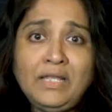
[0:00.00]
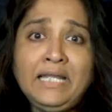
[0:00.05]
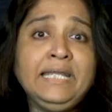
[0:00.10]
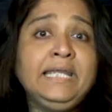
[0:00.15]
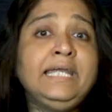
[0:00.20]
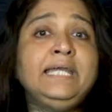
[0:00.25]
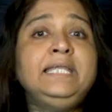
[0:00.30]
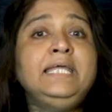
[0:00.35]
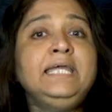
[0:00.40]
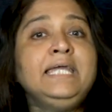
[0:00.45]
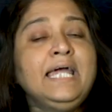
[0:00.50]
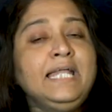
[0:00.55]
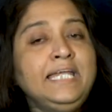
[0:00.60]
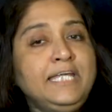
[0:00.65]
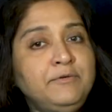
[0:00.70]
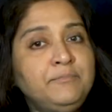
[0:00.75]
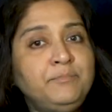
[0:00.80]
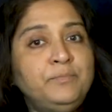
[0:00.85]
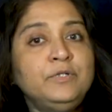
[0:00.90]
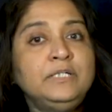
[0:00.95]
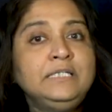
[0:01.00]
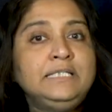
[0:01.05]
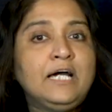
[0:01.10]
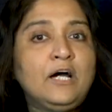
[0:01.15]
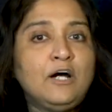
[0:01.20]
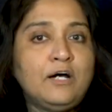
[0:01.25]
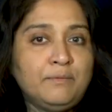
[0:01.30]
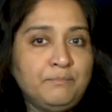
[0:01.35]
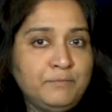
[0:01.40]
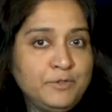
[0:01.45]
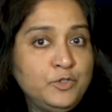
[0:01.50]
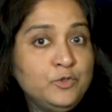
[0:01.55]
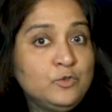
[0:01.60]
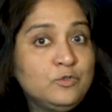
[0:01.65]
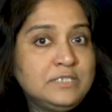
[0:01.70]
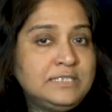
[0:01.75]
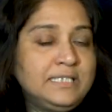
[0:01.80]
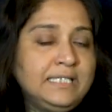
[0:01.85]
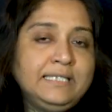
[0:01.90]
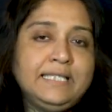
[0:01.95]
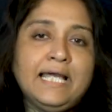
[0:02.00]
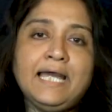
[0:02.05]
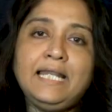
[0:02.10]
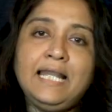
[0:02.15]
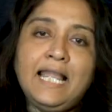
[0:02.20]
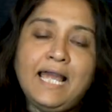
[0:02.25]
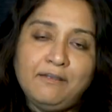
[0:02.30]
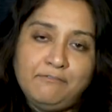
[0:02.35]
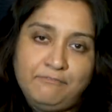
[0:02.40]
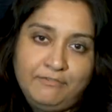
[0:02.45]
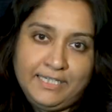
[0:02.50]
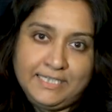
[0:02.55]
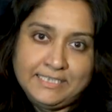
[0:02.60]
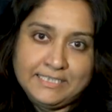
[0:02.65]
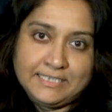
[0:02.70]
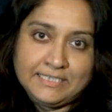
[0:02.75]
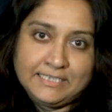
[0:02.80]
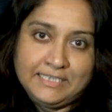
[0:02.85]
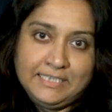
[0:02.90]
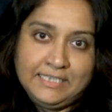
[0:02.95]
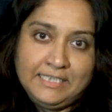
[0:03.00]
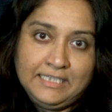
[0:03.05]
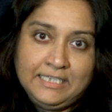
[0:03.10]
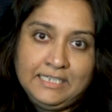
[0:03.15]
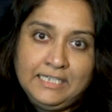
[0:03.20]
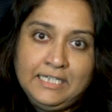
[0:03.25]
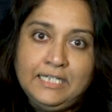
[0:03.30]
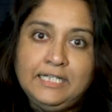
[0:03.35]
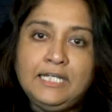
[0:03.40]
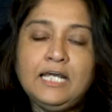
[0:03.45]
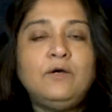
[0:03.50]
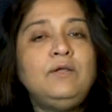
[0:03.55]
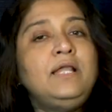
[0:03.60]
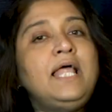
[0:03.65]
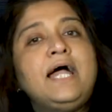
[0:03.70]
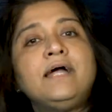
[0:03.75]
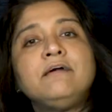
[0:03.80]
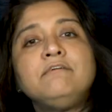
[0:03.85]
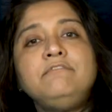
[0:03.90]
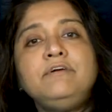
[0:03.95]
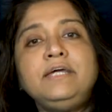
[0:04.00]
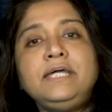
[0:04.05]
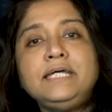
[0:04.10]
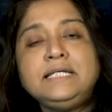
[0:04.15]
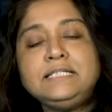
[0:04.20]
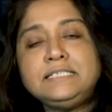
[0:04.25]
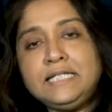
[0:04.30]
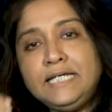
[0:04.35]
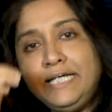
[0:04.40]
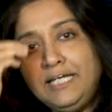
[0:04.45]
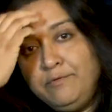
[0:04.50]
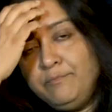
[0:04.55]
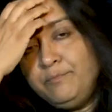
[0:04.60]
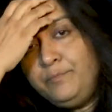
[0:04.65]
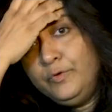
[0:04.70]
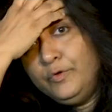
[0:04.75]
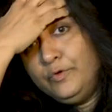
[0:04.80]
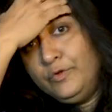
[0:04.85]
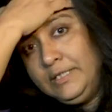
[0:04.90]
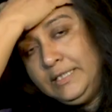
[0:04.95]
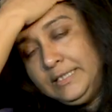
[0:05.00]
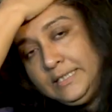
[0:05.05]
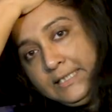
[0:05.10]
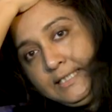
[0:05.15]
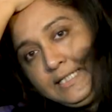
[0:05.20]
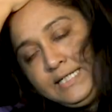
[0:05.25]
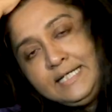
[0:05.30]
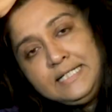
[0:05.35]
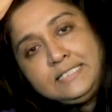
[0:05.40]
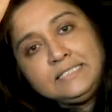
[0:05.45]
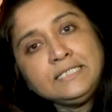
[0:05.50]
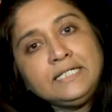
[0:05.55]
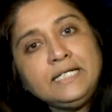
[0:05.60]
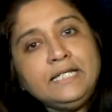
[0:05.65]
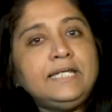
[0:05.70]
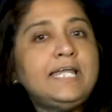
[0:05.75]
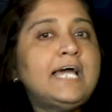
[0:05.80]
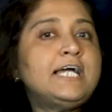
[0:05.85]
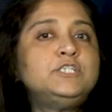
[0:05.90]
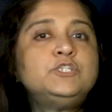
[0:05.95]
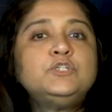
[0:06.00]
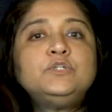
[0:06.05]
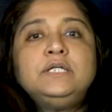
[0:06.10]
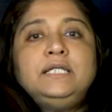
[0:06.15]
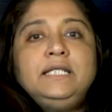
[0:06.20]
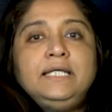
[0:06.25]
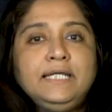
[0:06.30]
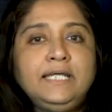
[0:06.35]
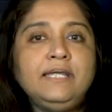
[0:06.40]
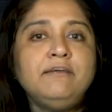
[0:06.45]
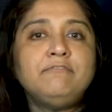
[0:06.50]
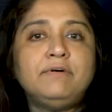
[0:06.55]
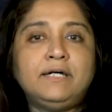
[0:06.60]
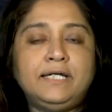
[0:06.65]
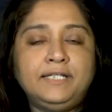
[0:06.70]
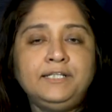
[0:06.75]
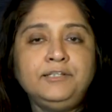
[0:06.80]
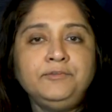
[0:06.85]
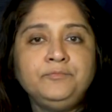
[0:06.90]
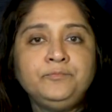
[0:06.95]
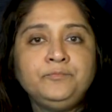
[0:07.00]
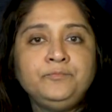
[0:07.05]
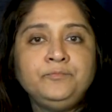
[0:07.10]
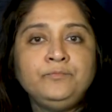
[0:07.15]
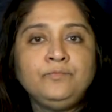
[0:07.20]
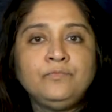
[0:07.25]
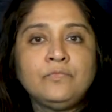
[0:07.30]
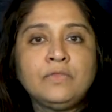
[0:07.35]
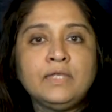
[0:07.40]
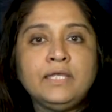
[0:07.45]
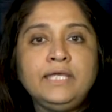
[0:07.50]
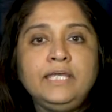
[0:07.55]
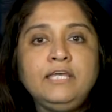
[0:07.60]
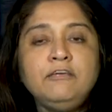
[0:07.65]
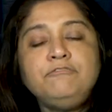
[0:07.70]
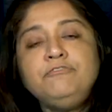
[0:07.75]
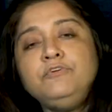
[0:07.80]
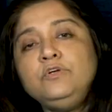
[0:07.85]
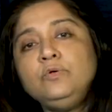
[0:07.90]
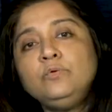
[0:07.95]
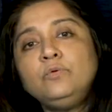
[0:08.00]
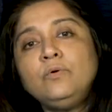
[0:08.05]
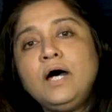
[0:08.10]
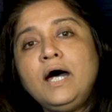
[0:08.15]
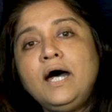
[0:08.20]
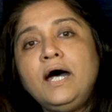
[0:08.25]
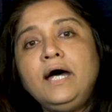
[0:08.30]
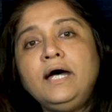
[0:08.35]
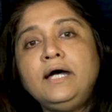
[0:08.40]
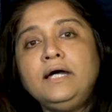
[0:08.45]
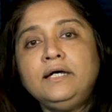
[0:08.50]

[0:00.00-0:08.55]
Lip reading: getting an input or using that language. Now, language input is naturally given if you are